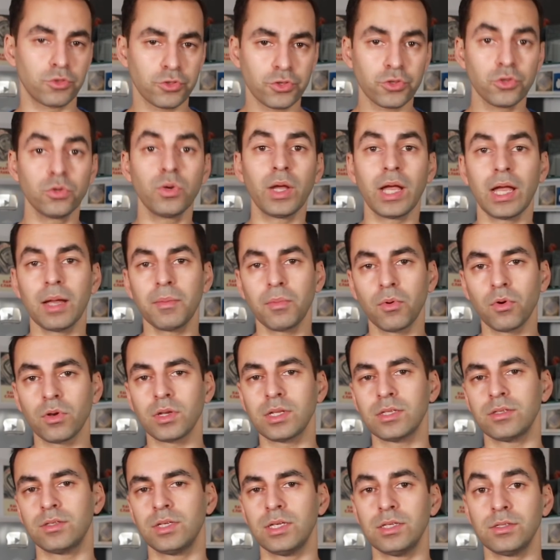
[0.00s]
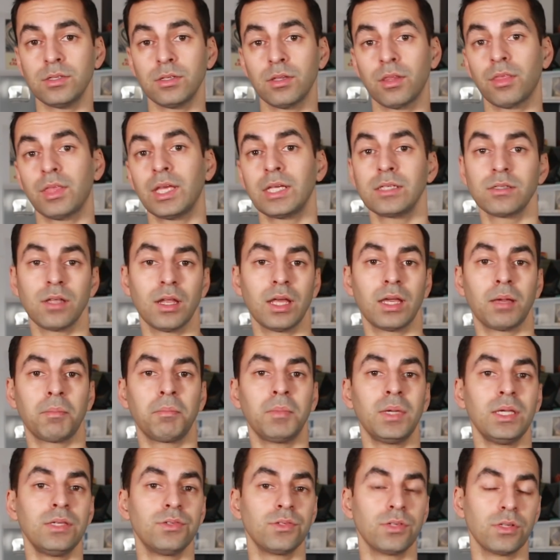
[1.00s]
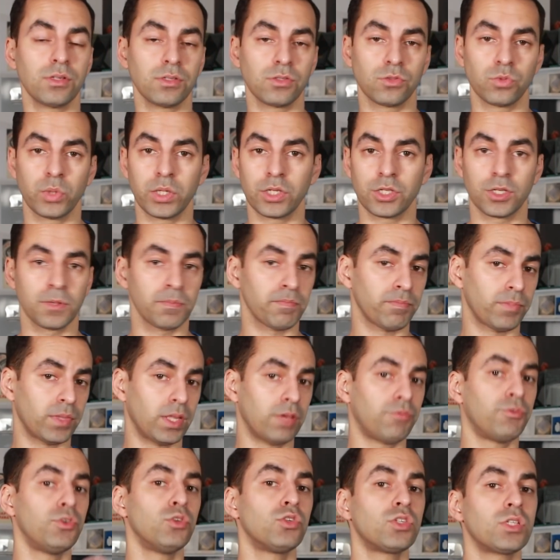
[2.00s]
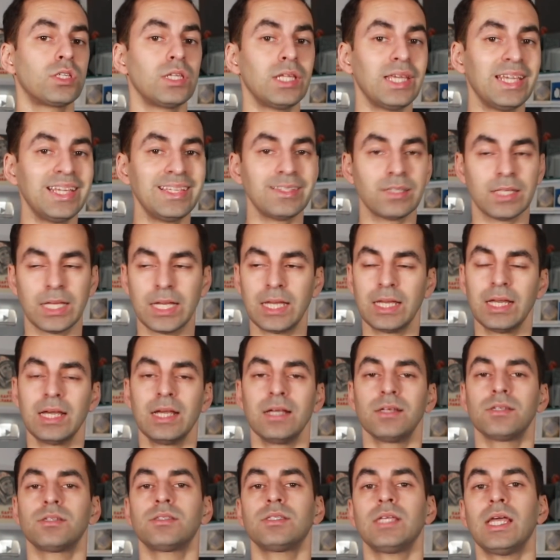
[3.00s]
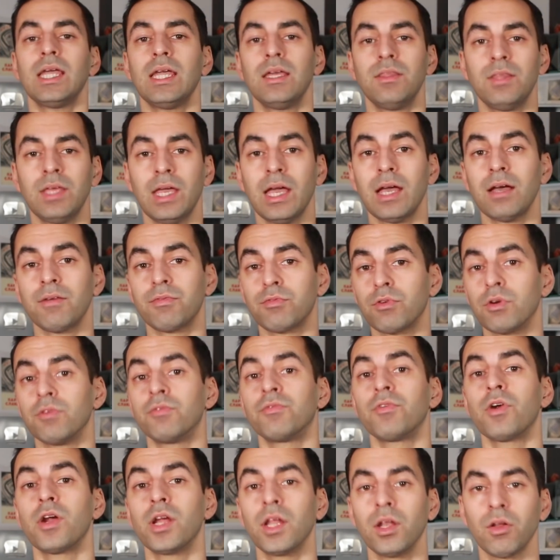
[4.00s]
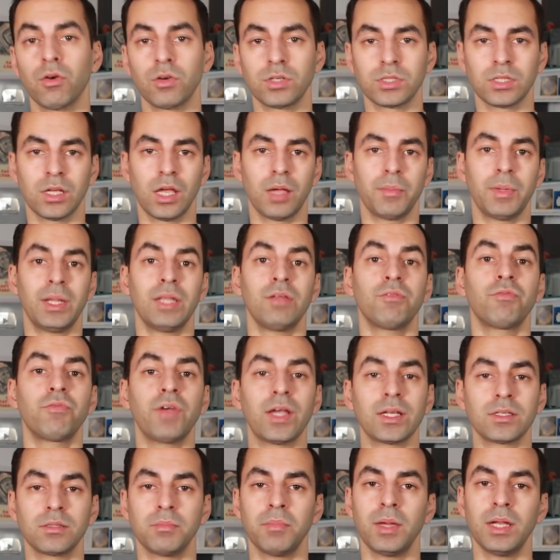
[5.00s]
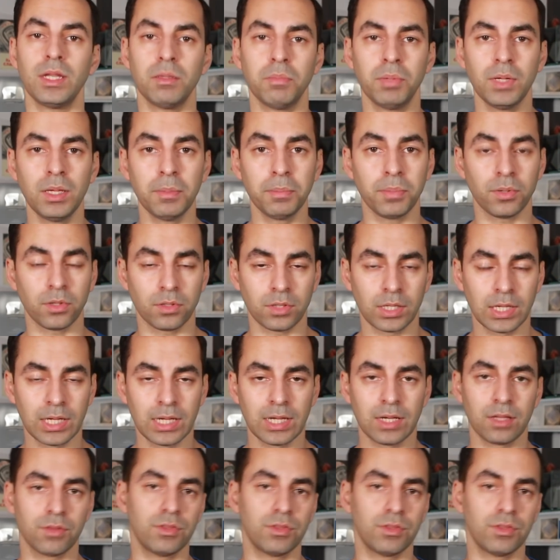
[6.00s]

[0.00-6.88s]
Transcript: True airborne diseases are things like measles, which if you sneeze, they stay in the air for a very long time and infect many people.